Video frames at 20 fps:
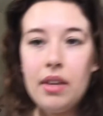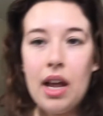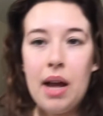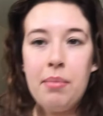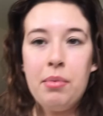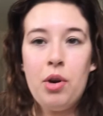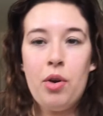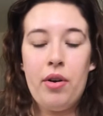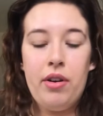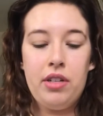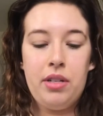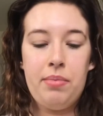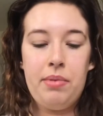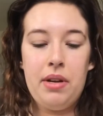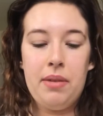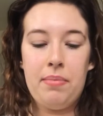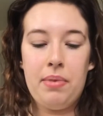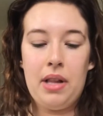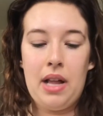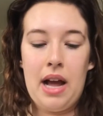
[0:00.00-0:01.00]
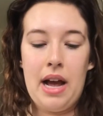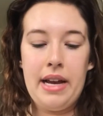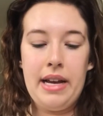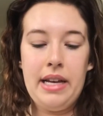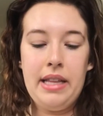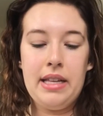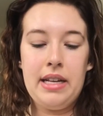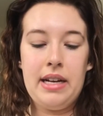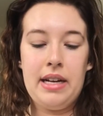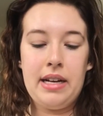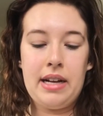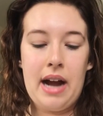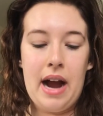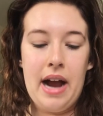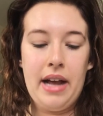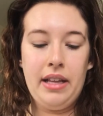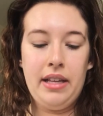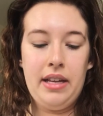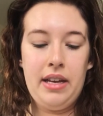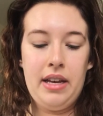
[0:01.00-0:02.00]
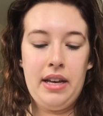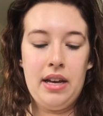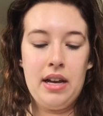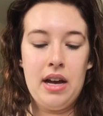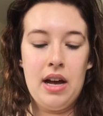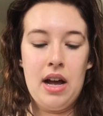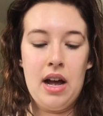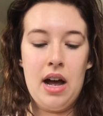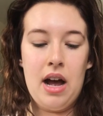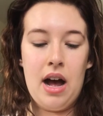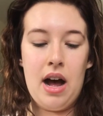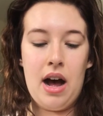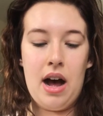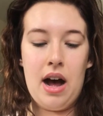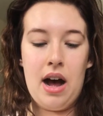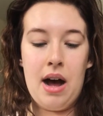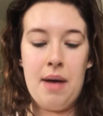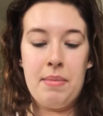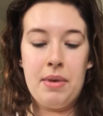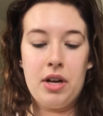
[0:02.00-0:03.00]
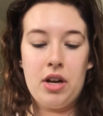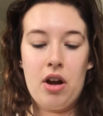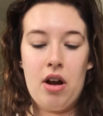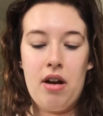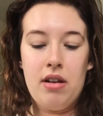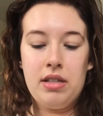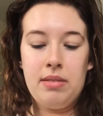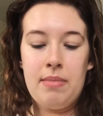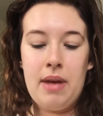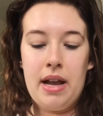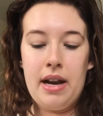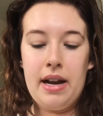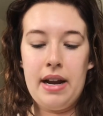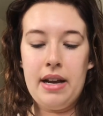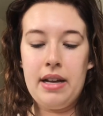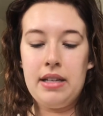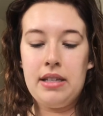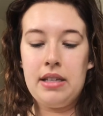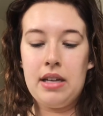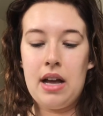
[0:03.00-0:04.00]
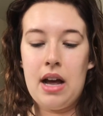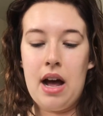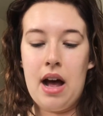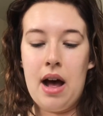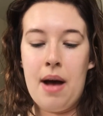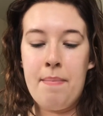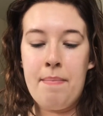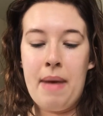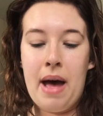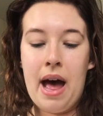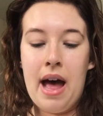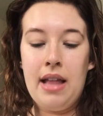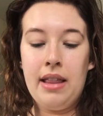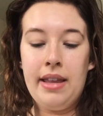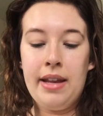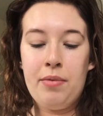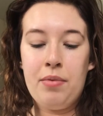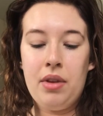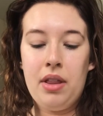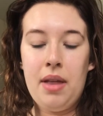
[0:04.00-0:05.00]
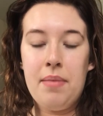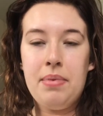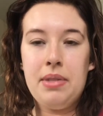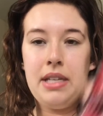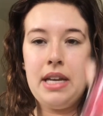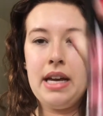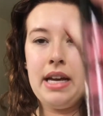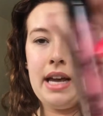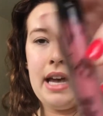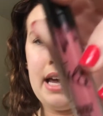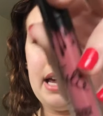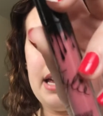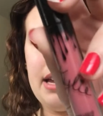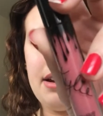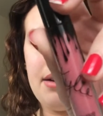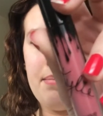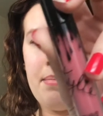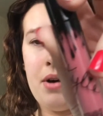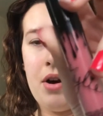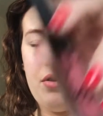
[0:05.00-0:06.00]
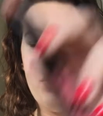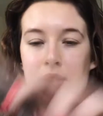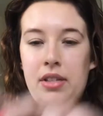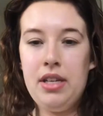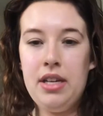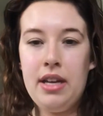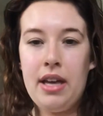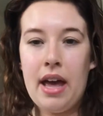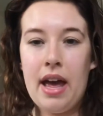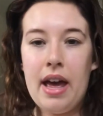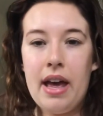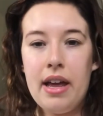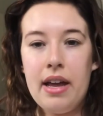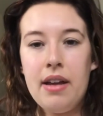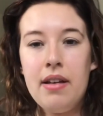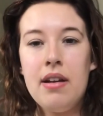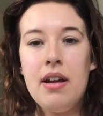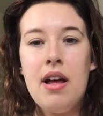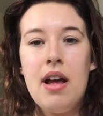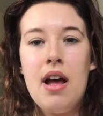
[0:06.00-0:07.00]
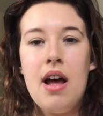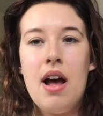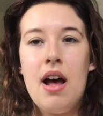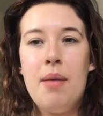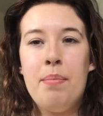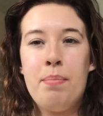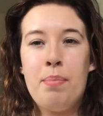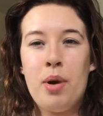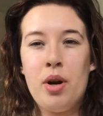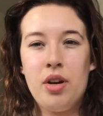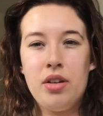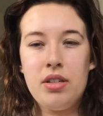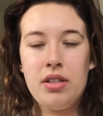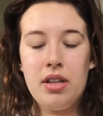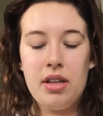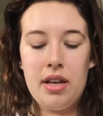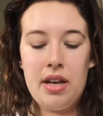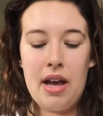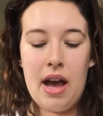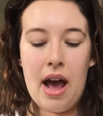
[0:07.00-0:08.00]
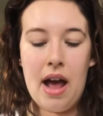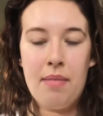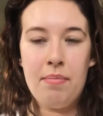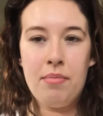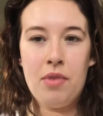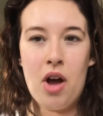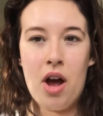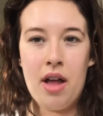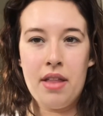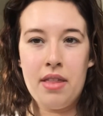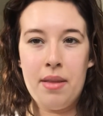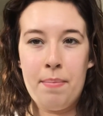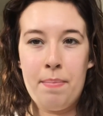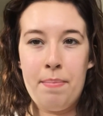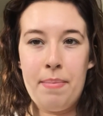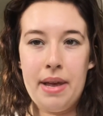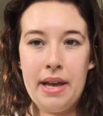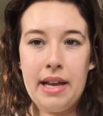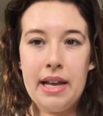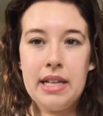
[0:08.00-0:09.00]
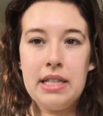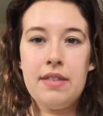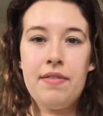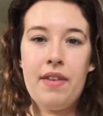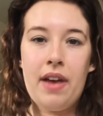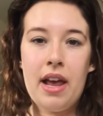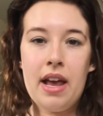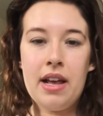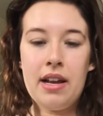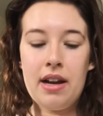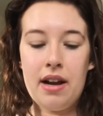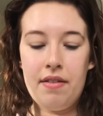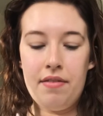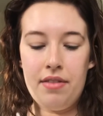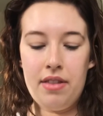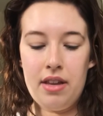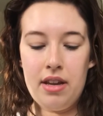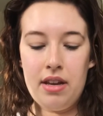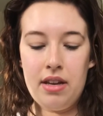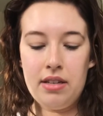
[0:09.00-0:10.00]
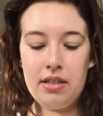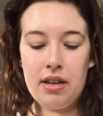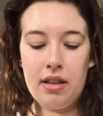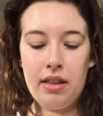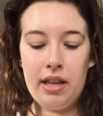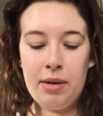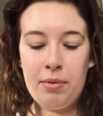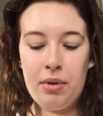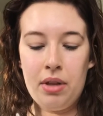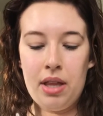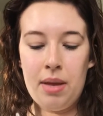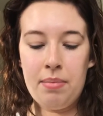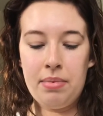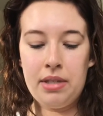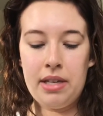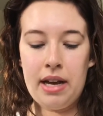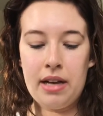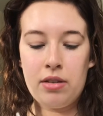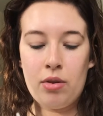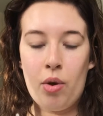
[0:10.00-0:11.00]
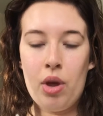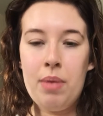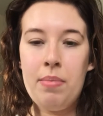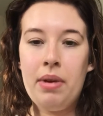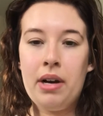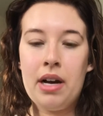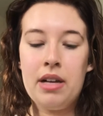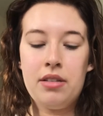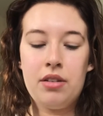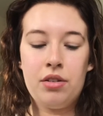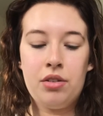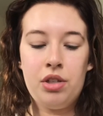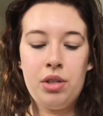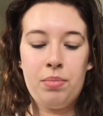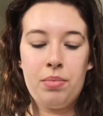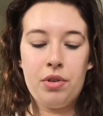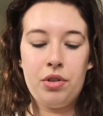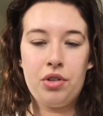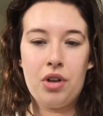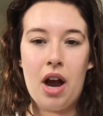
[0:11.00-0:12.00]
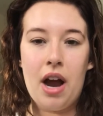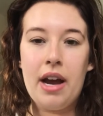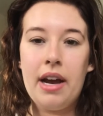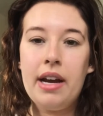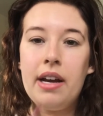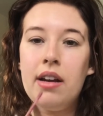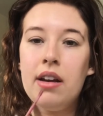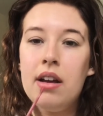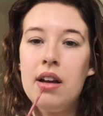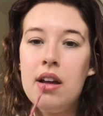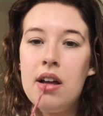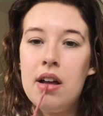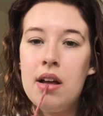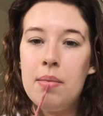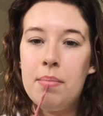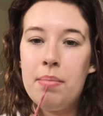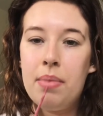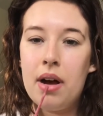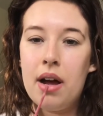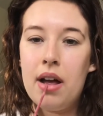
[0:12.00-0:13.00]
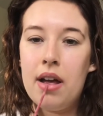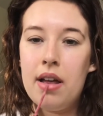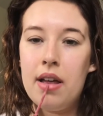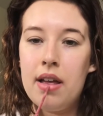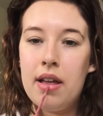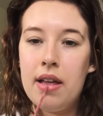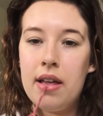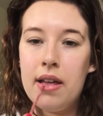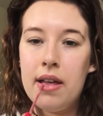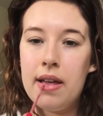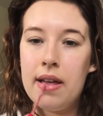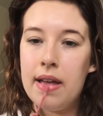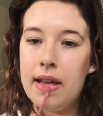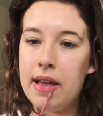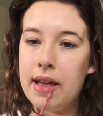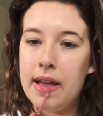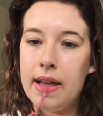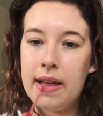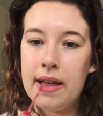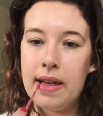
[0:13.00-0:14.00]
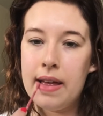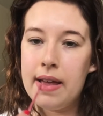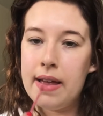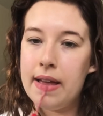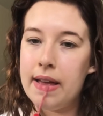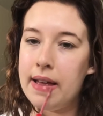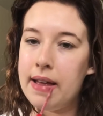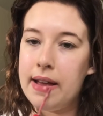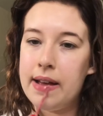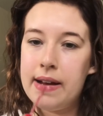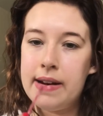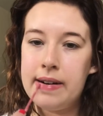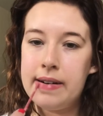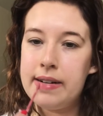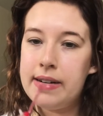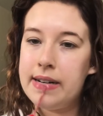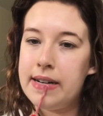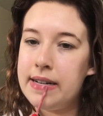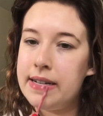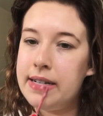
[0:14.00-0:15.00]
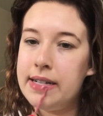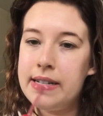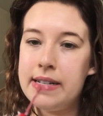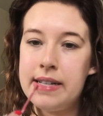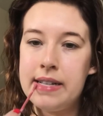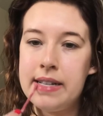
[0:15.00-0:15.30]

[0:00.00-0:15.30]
I'm going to be applying the Kylie Cosmetics Matte Liquid Lipstick in Posy K. Personally, I'm not the biggest fan of these liquid lipsticks, only because they're super drying, but oh,